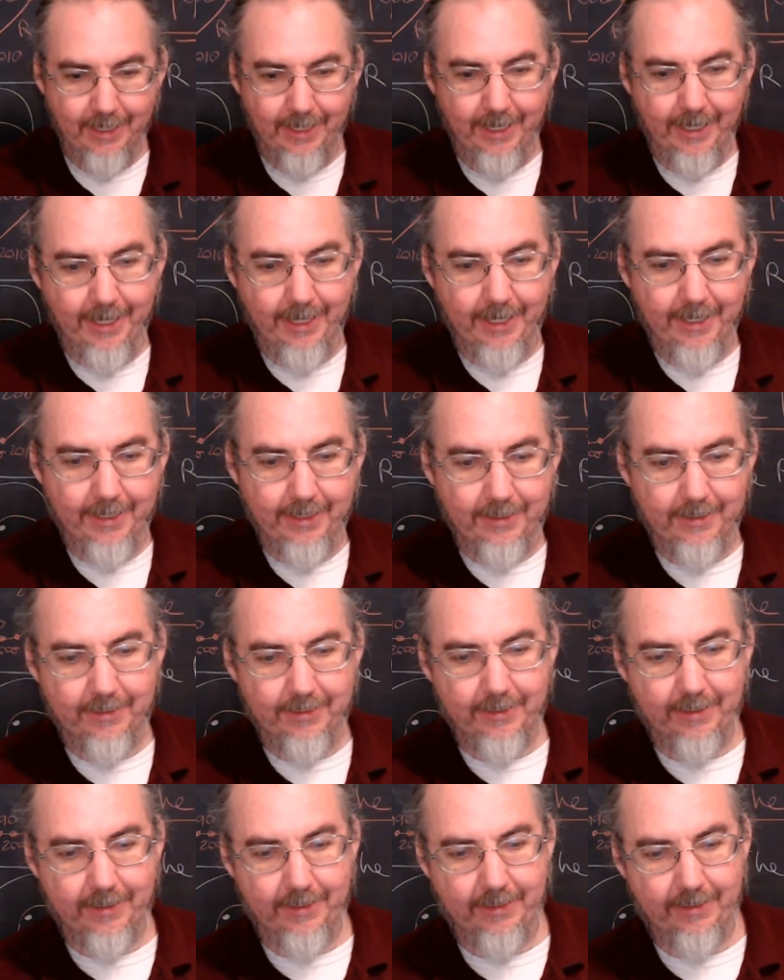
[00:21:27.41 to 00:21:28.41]
And
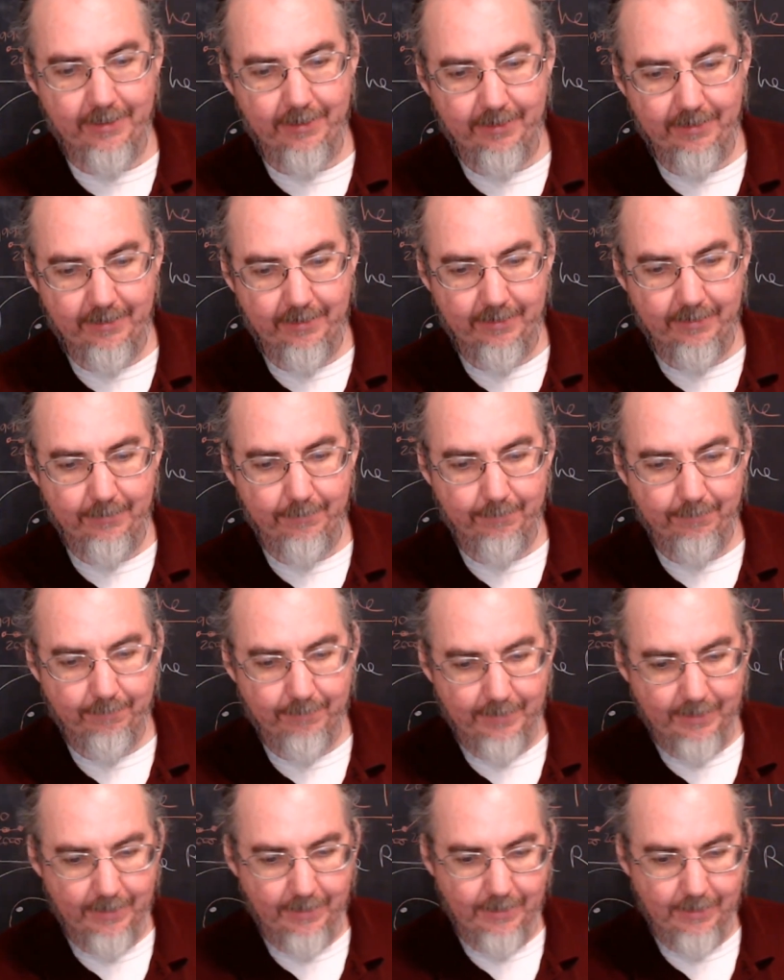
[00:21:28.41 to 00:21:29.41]

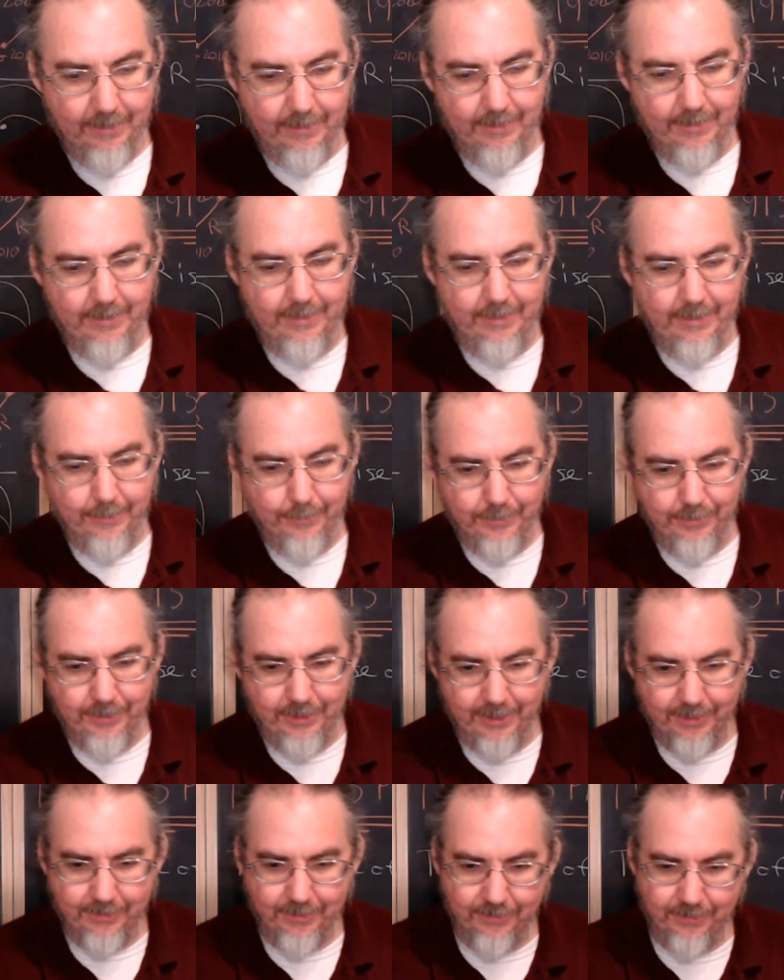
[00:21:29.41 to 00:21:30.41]
there was a
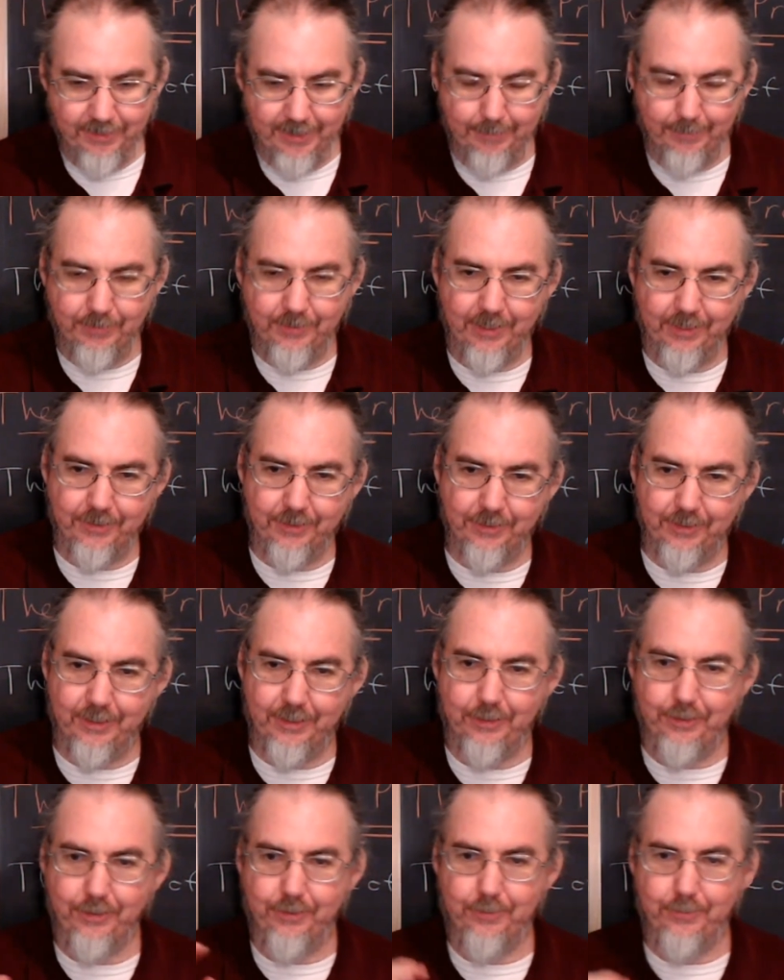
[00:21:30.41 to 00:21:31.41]
justice named Sutherland
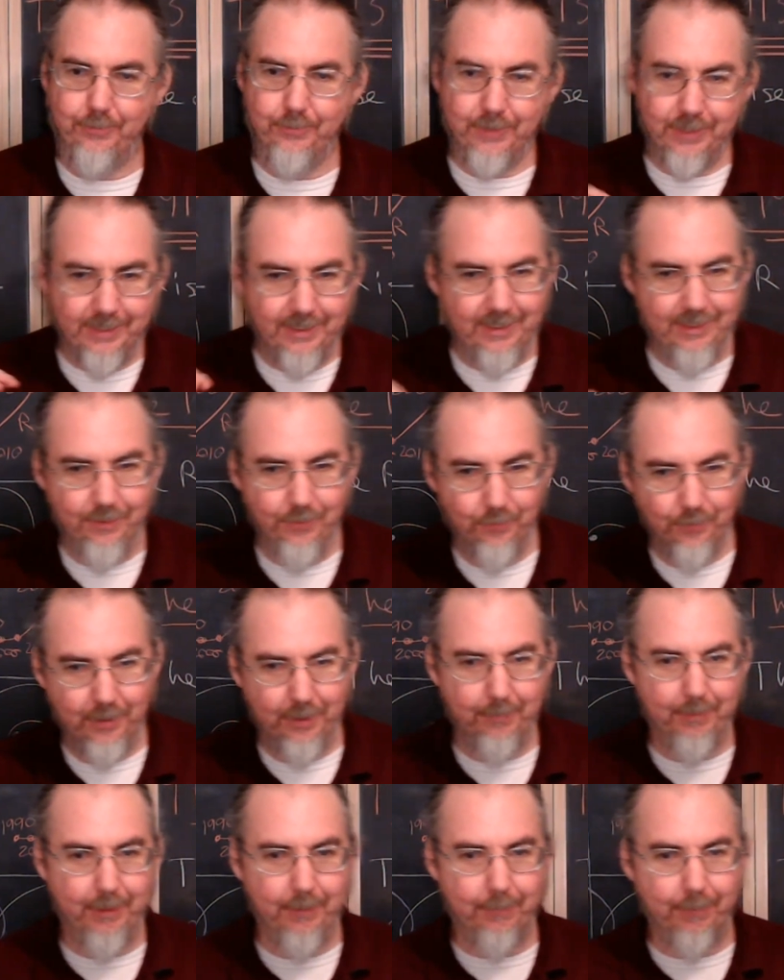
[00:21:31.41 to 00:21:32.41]
who really didn't want to
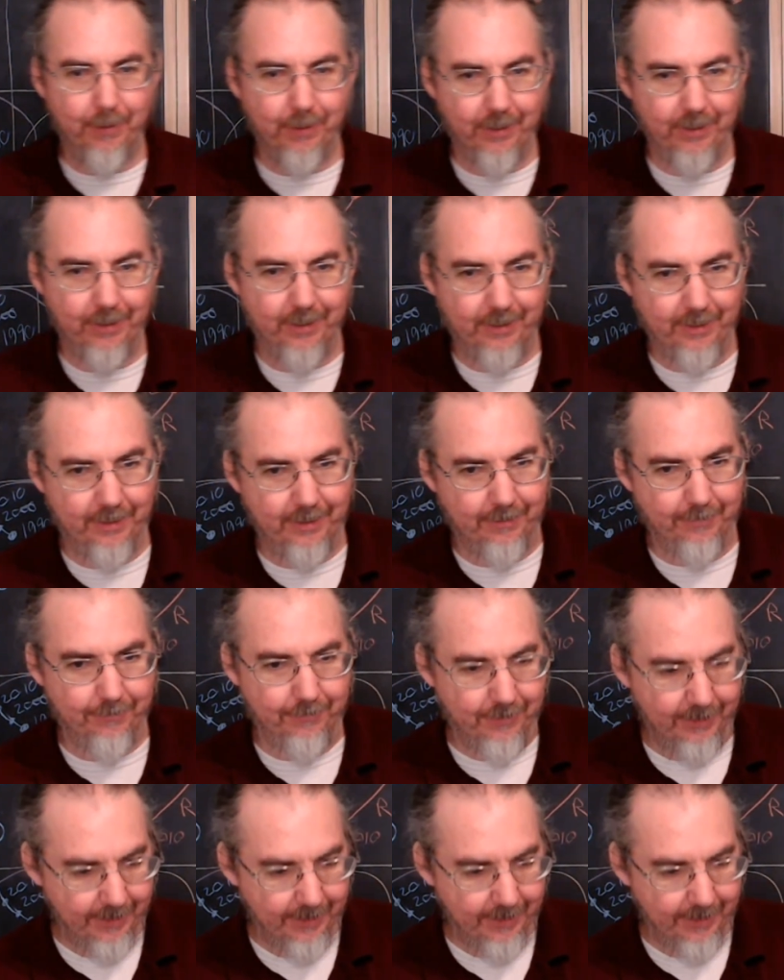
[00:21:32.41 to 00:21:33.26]
be a part of